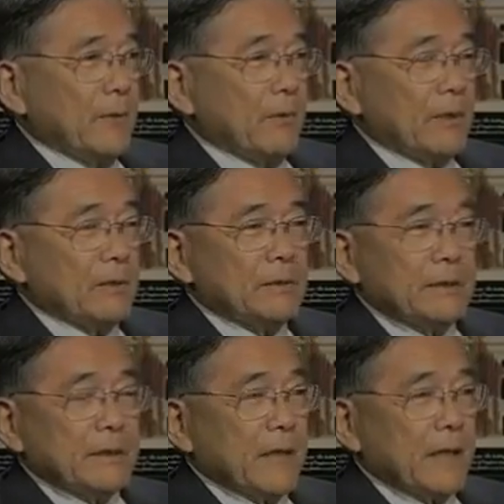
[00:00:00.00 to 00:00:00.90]
Well,
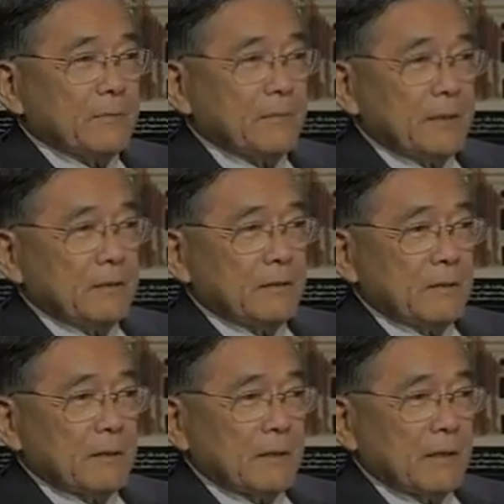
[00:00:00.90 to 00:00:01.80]
it had
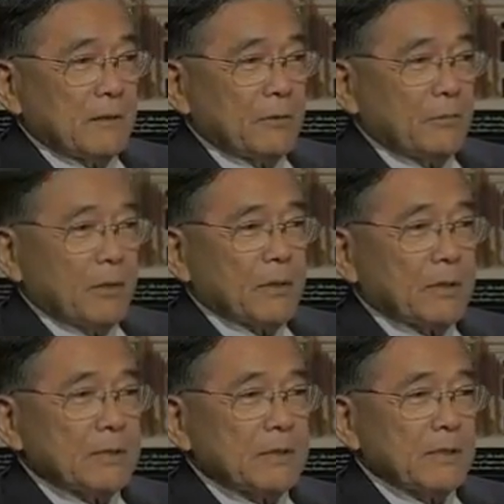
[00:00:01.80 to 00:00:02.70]
been a
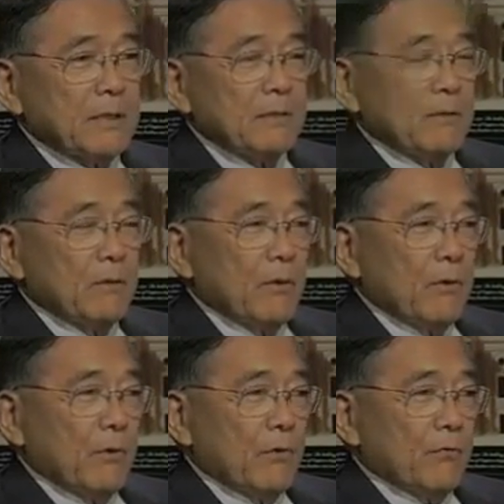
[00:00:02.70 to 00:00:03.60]
Republican seat
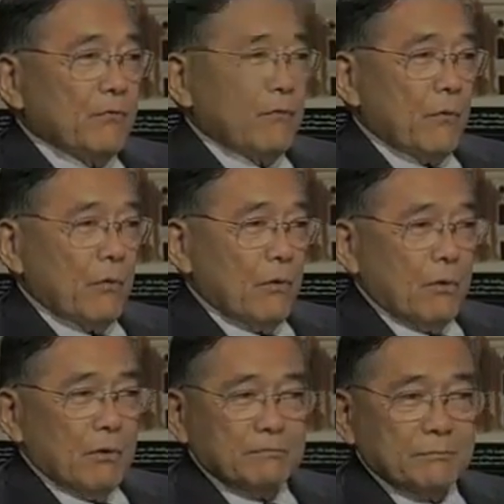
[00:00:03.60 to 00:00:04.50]

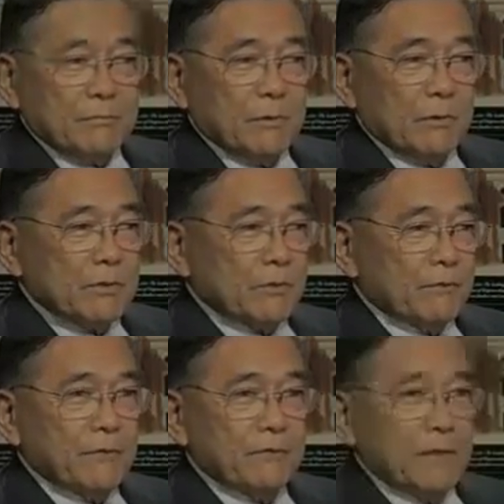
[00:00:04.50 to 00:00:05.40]
for close to
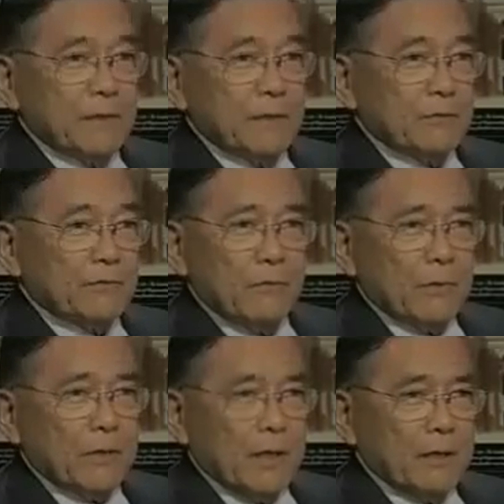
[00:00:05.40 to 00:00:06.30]
50 years,
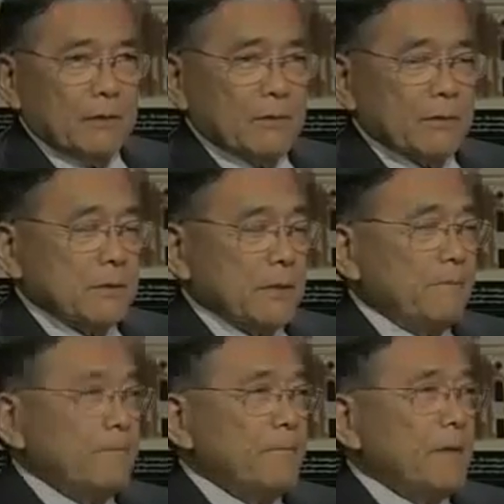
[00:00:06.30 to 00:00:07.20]
48 years,
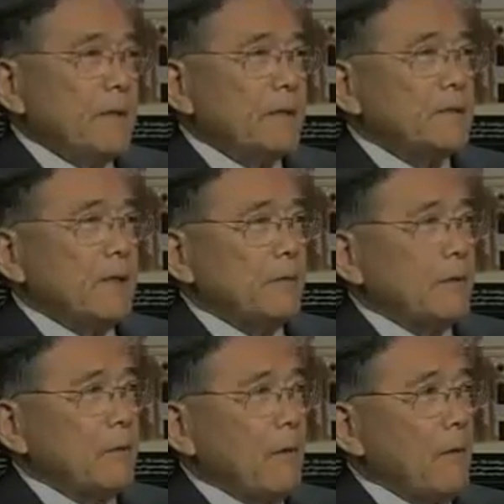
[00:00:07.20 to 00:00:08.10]
as I
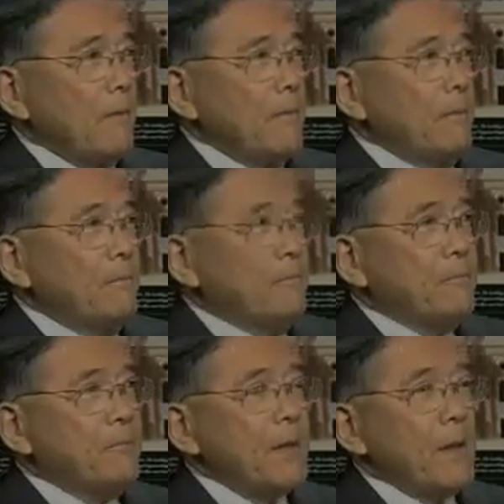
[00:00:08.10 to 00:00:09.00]
recall.
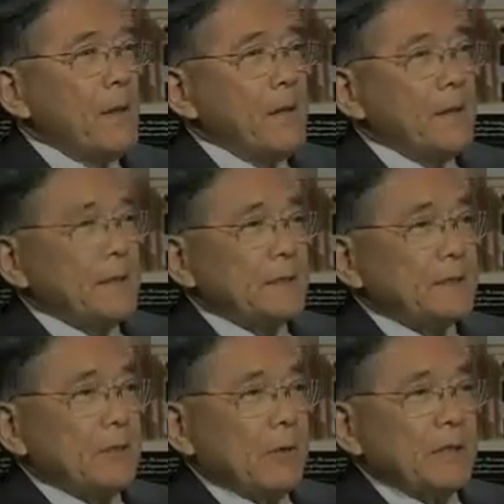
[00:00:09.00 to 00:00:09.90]
And
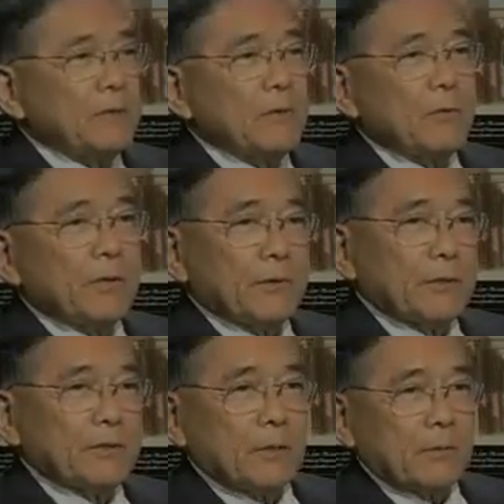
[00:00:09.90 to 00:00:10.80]
so I didn't know whether
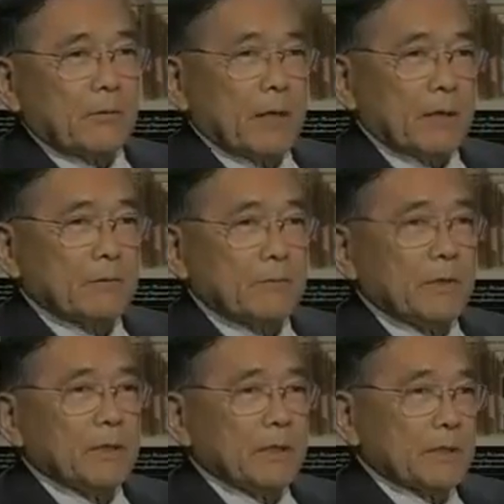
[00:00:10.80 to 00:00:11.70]
a Democrat could
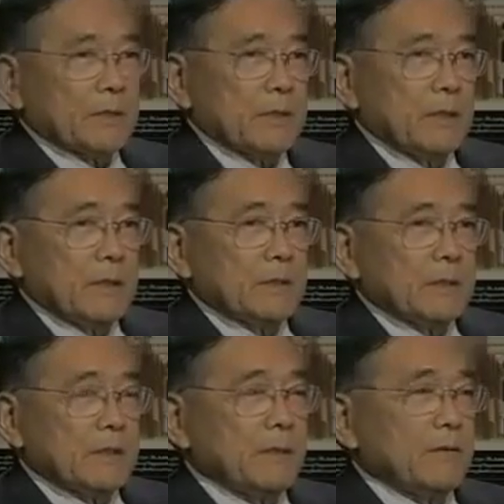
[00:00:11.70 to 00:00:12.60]
win this
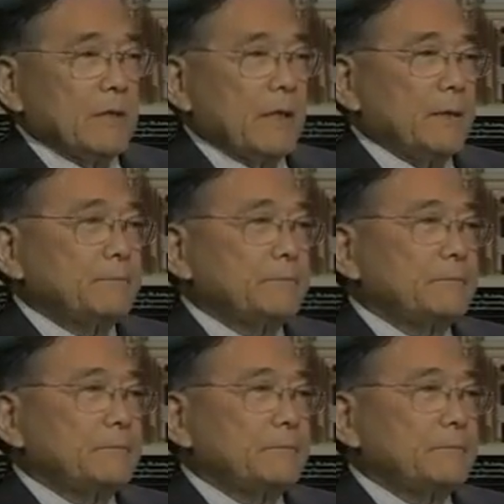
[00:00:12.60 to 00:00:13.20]
seat or not.